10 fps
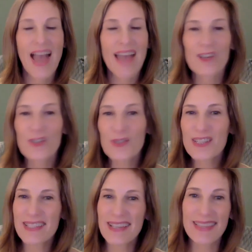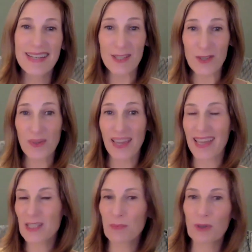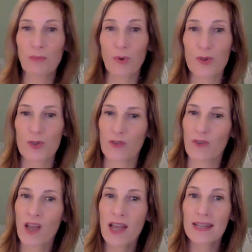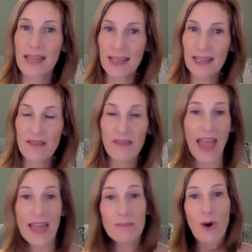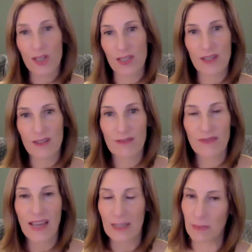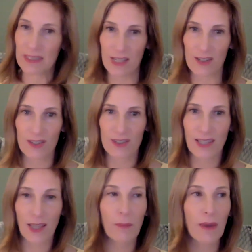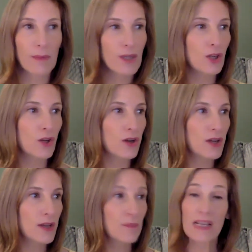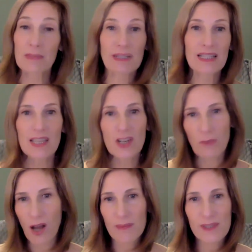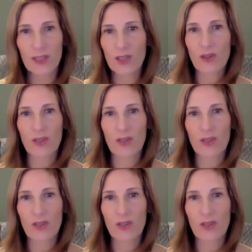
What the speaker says: And also to say that it's okay to put both sort of negative and positive expectations. Like maybe you're expecting that your mom's going to